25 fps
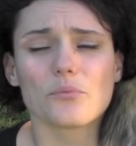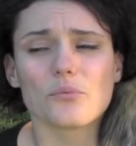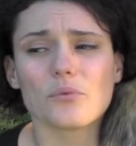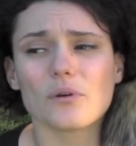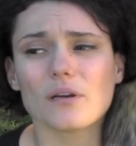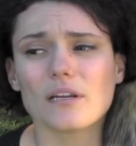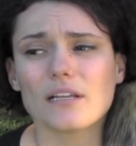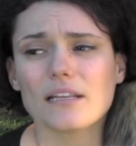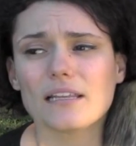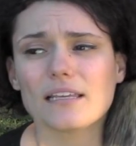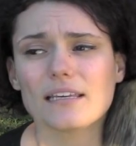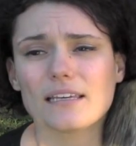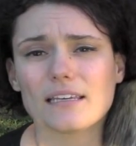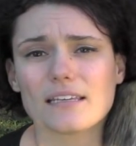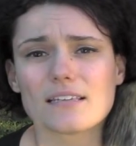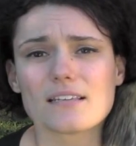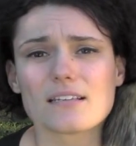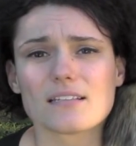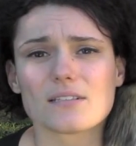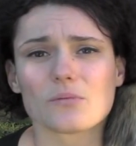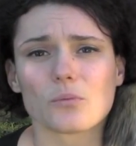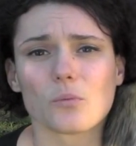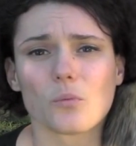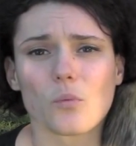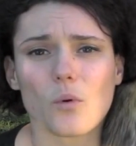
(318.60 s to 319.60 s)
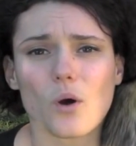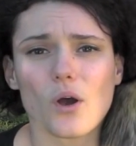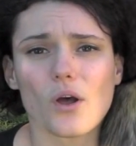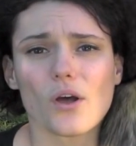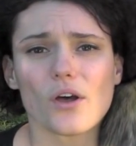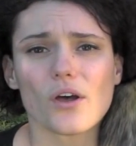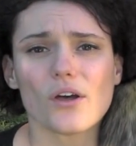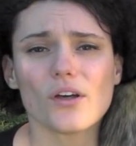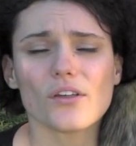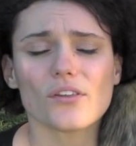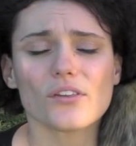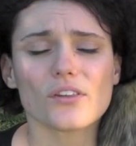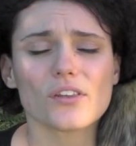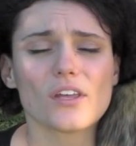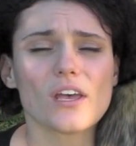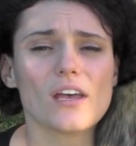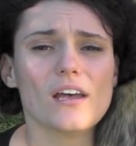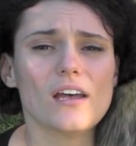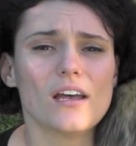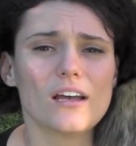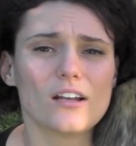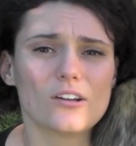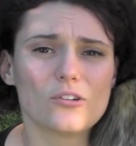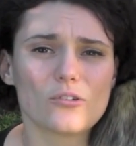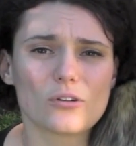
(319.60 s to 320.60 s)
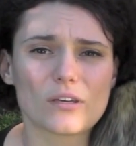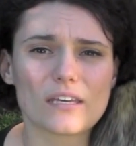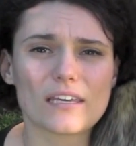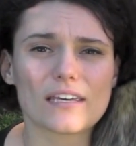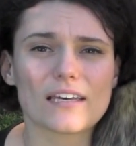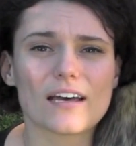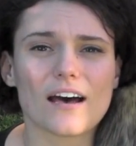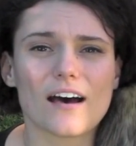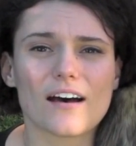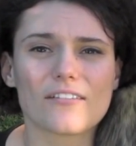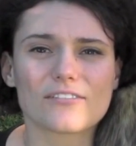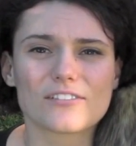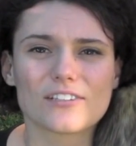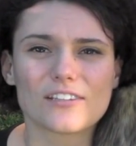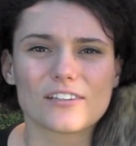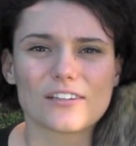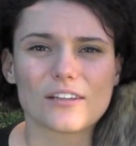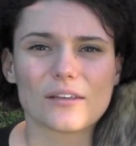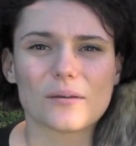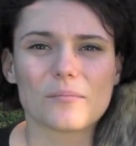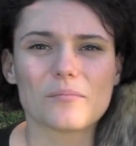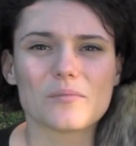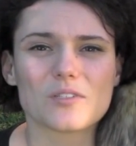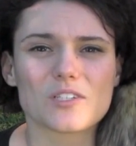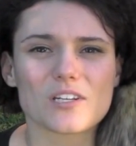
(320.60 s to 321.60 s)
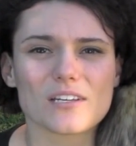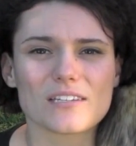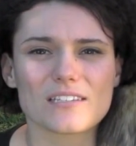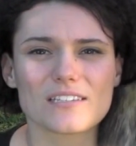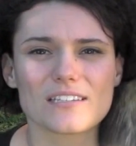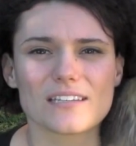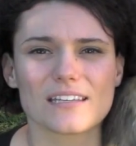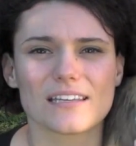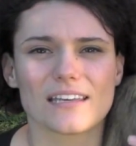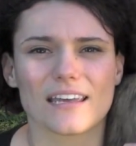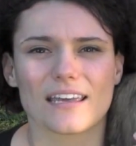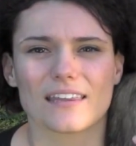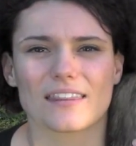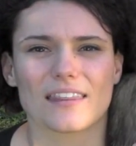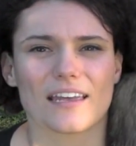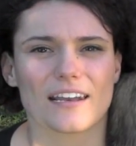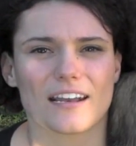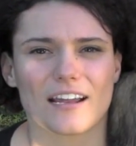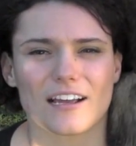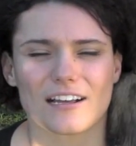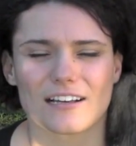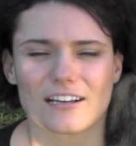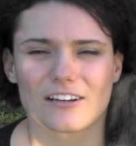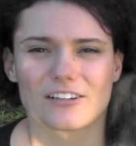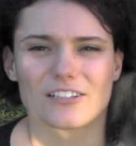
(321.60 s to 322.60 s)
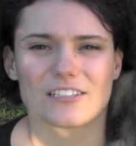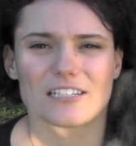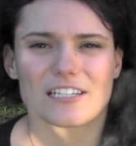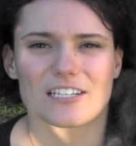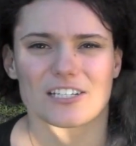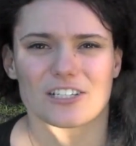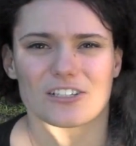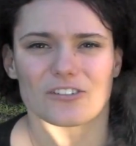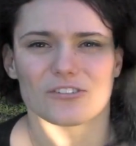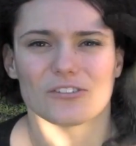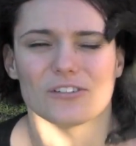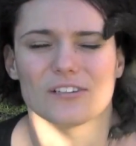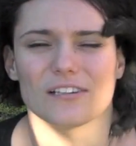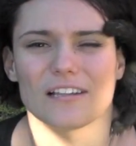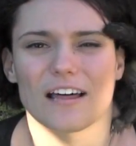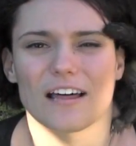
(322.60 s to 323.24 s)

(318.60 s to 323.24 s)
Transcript: really is worth looking after them just to get that unconditional